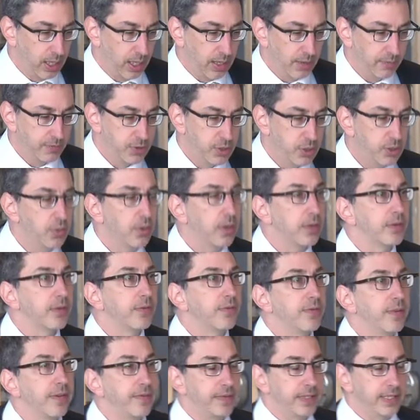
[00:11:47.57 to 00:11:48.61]
of
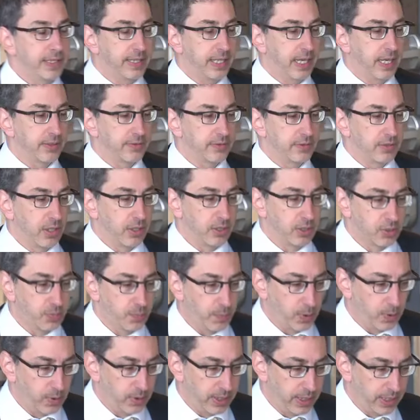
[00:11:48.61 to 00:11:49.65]

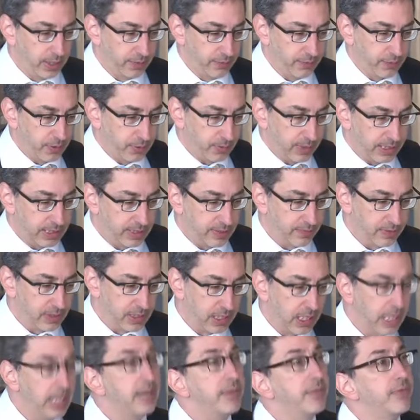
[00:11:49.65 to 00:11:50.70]
$250,000 per year for the rest of his
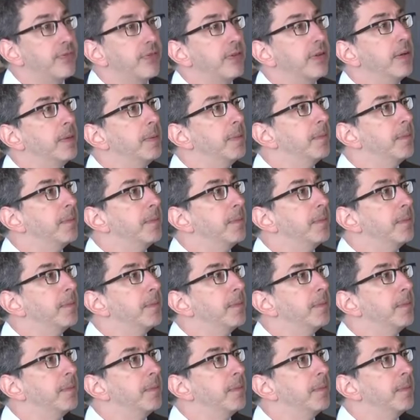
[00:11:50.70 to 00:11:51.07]
life,